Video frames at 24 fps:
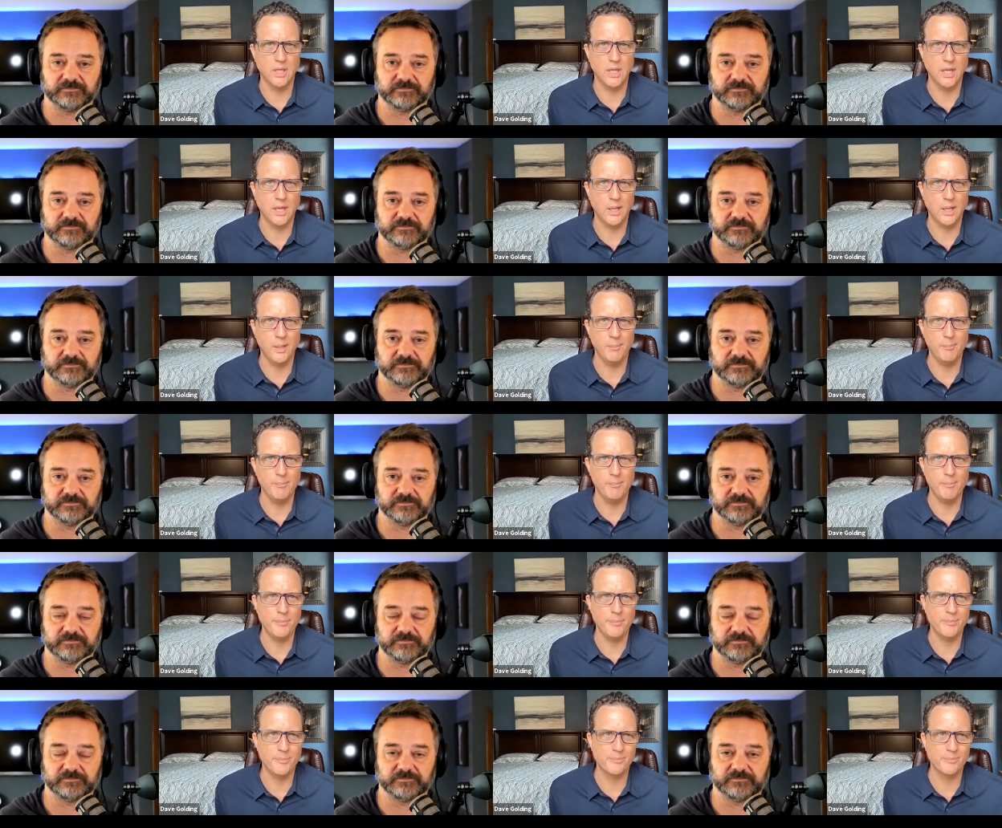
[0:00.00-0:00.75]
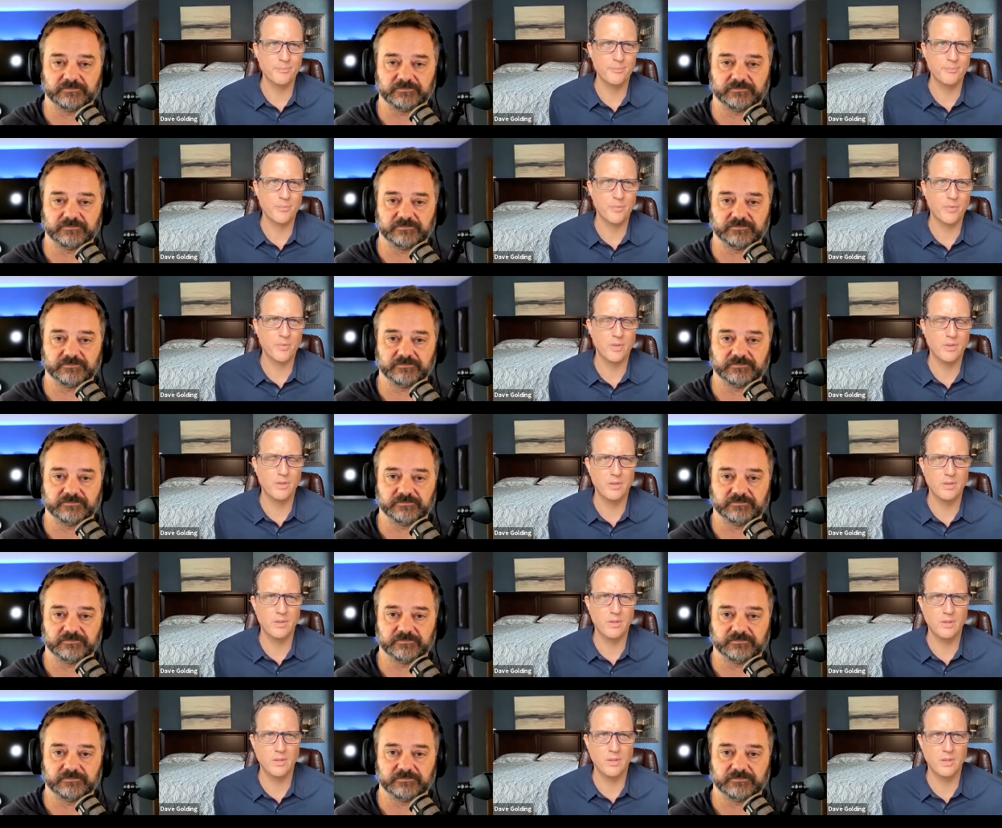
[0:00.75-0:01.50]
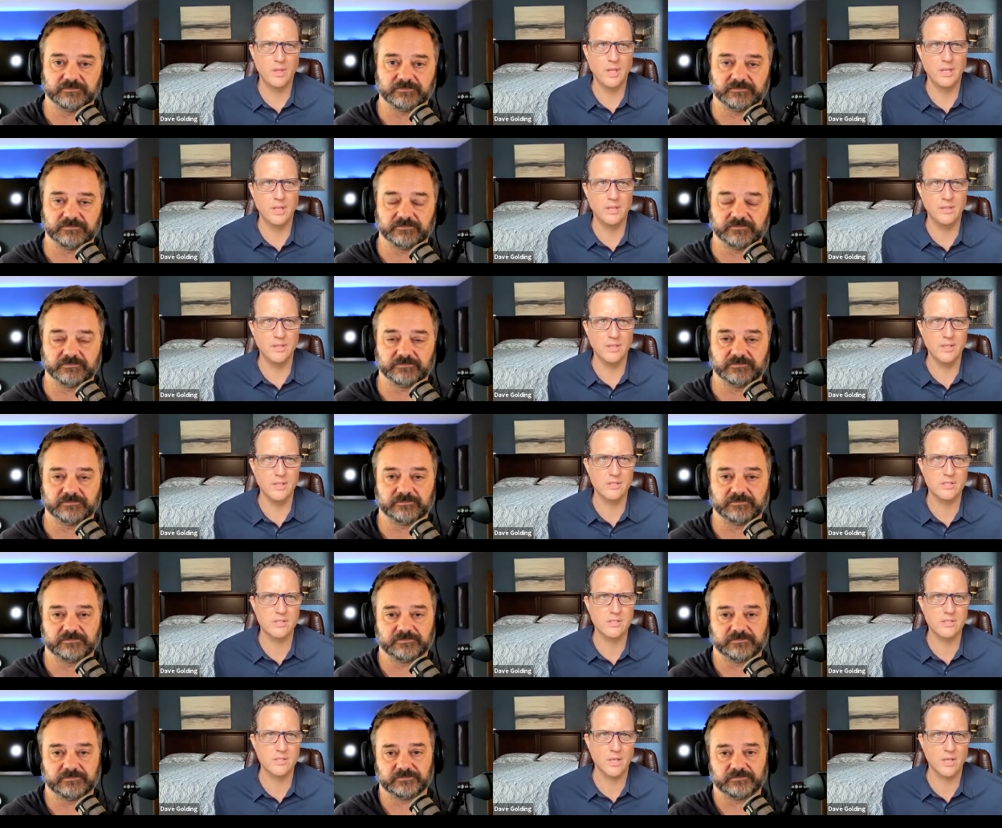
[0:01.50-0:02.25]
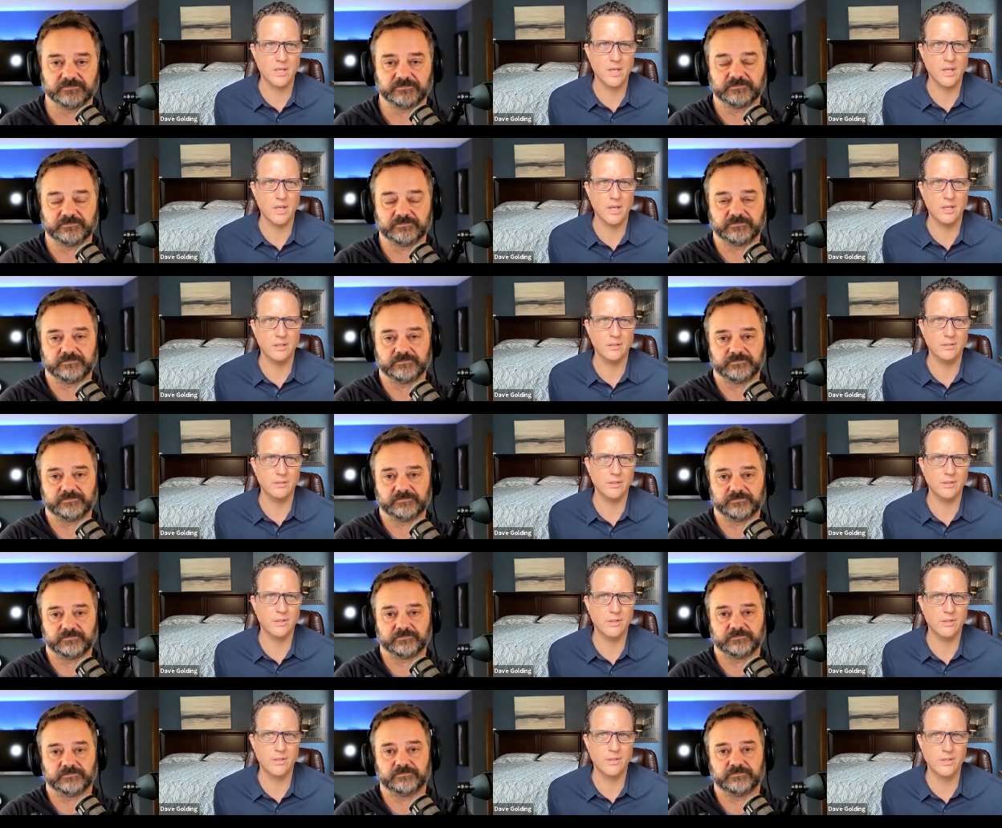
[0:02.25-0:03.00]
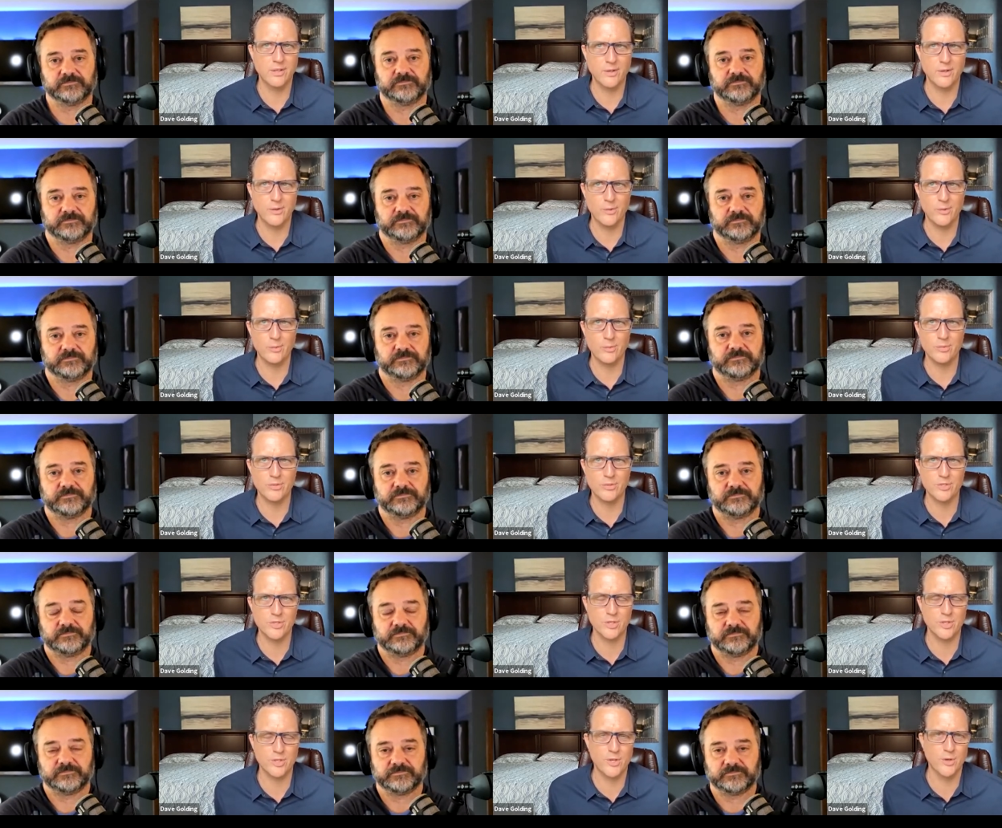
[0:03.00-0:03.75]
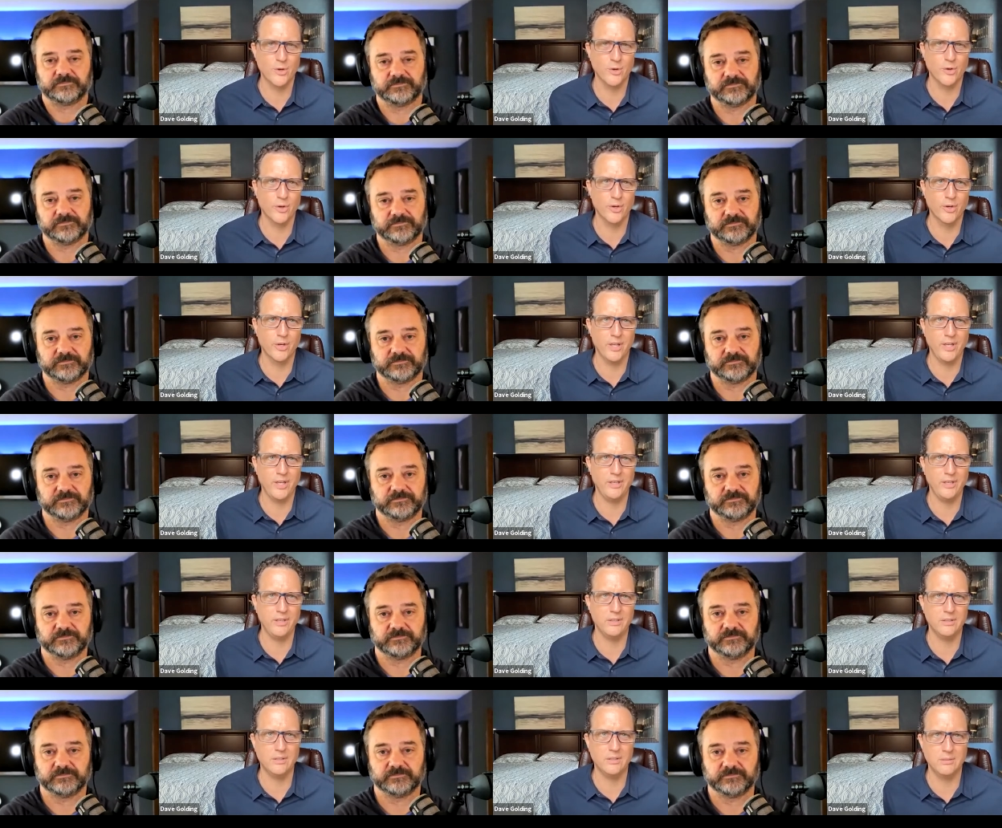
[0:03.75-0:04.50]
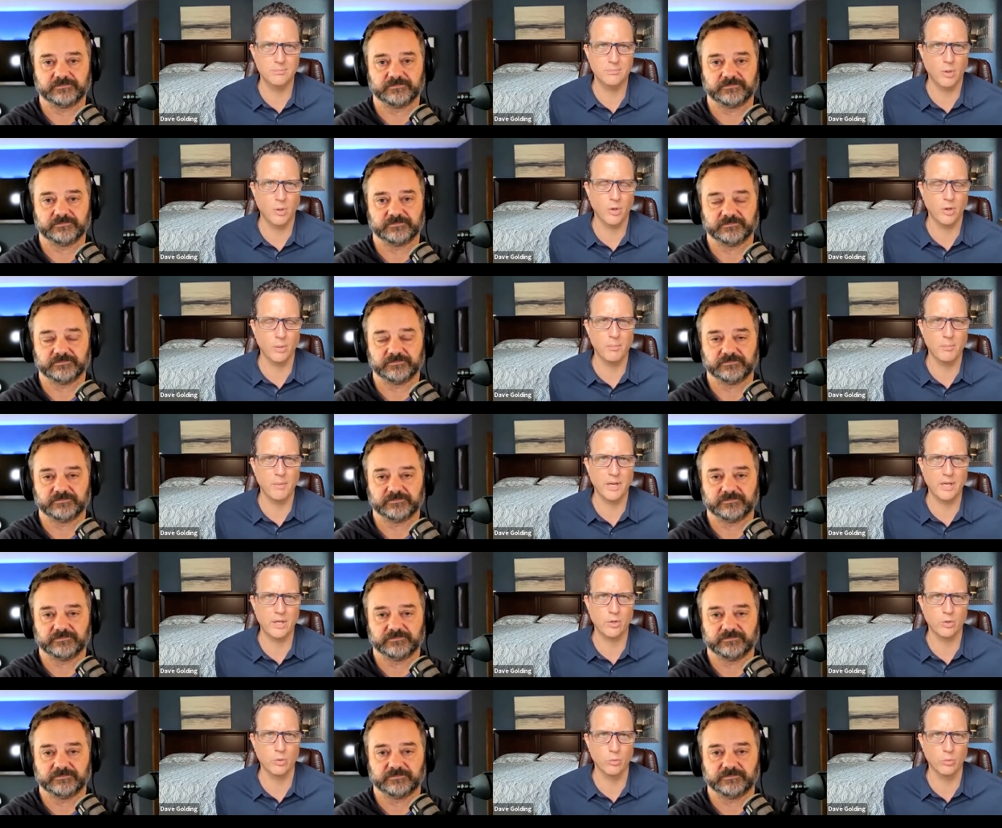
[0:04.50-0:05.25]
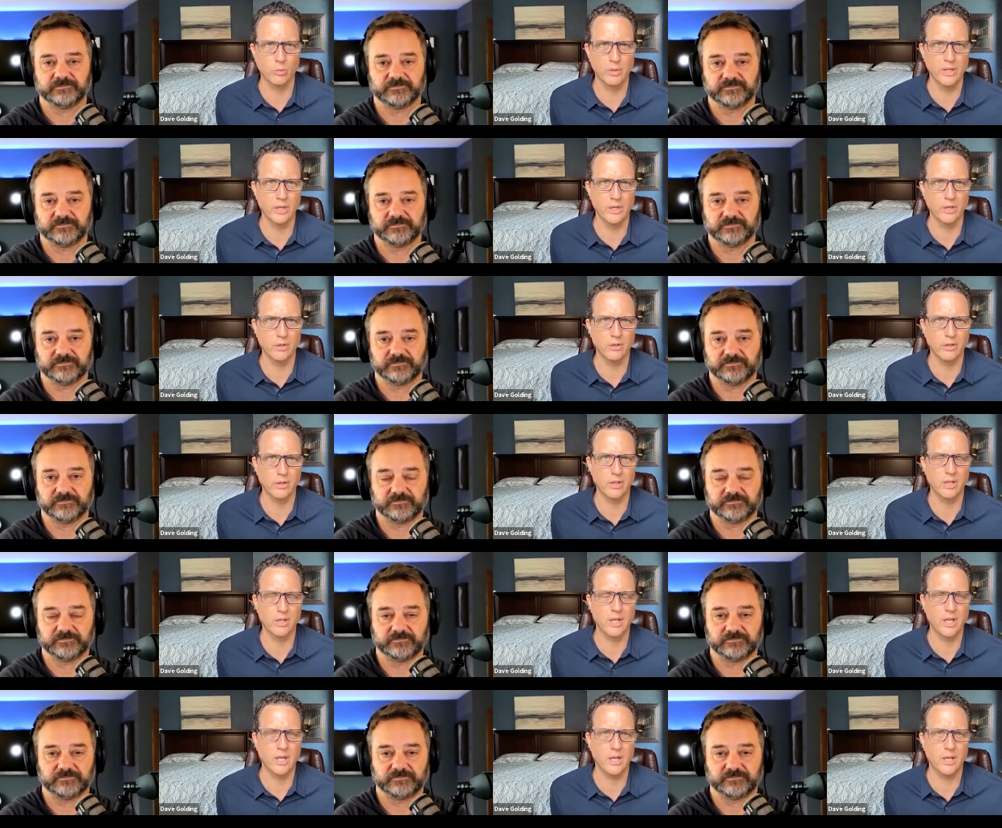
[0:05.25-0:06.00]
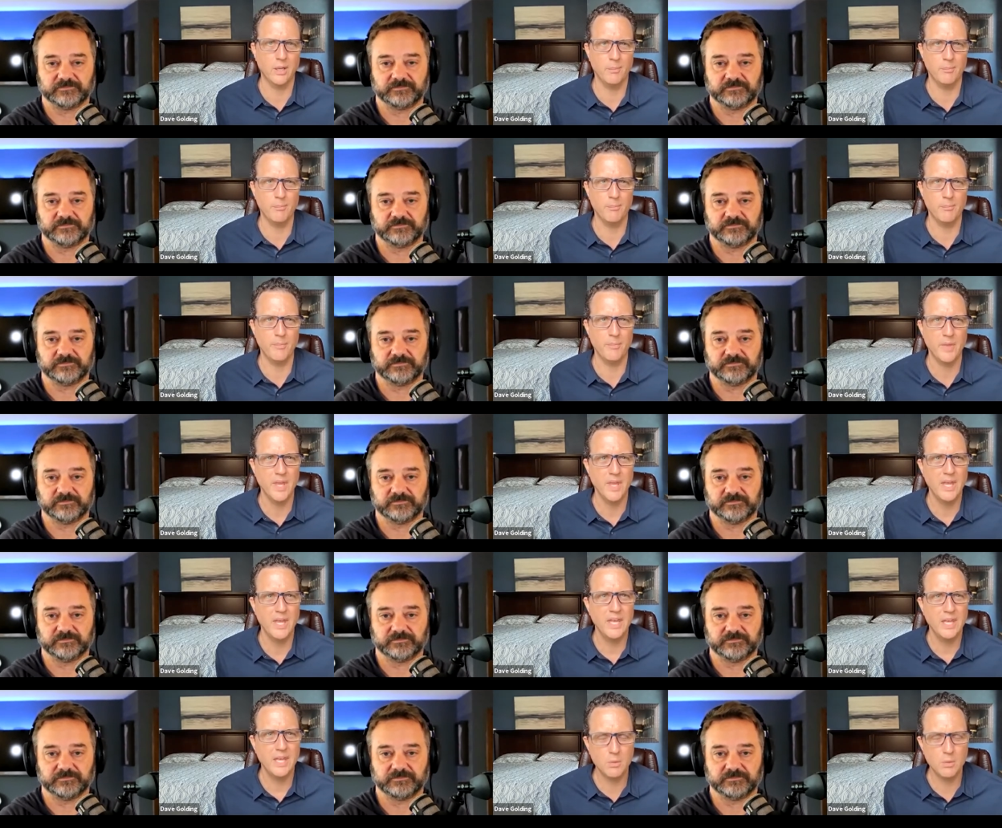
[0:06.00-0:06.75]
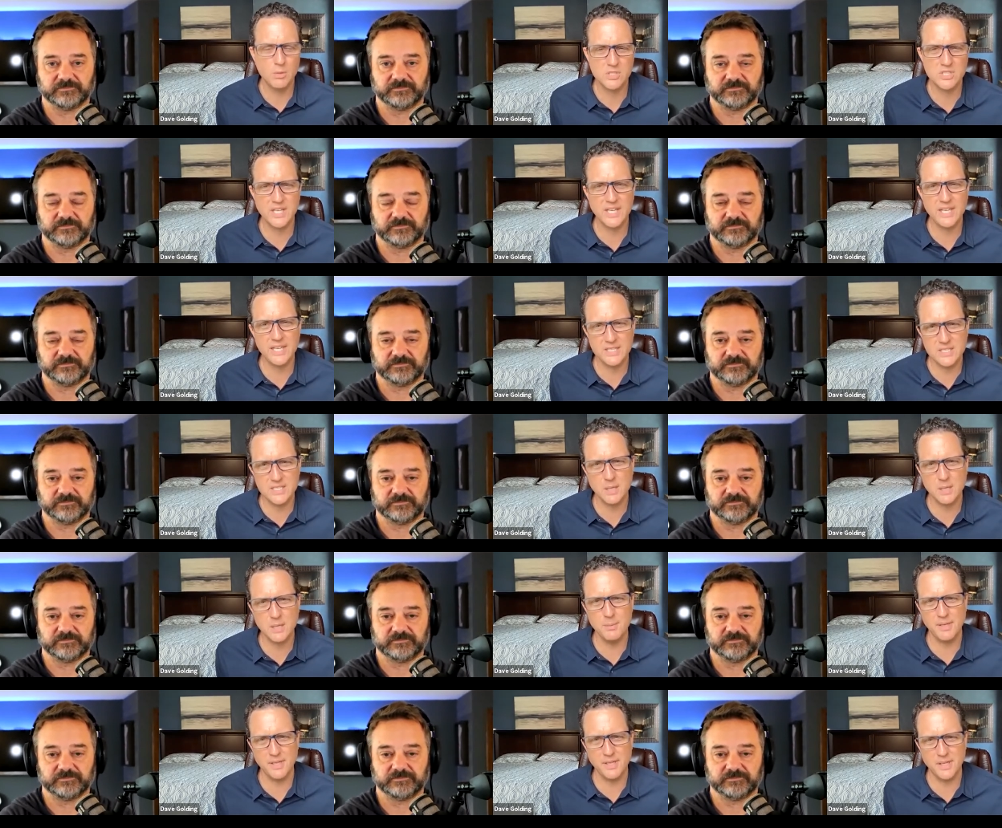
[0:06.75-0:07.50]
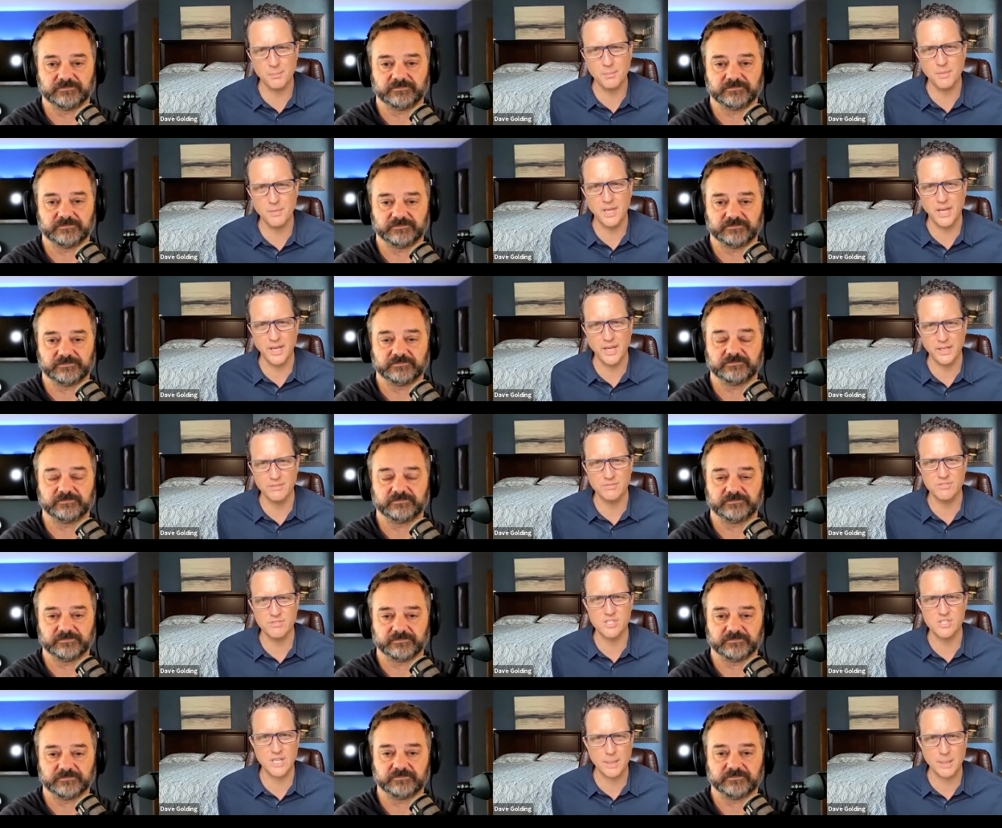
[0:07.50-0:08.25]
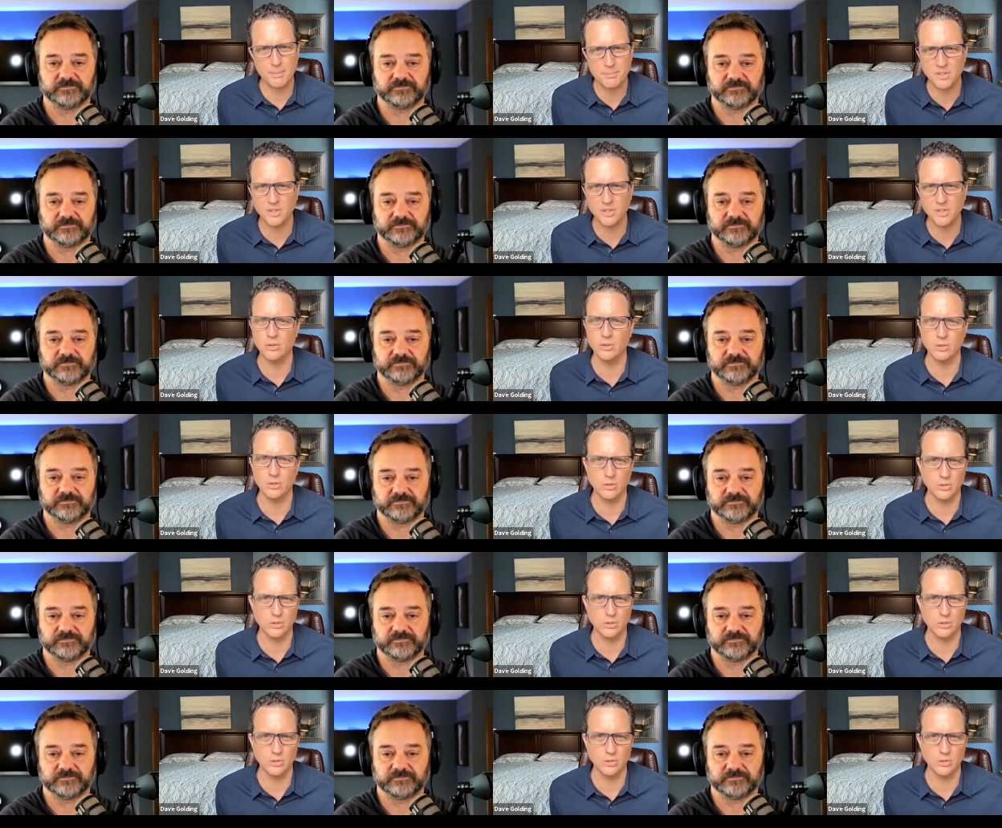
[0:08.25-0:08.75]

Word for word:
Speaker 1: um, in this uh, you know security part of my career, um, it was easy to become kind of skeptical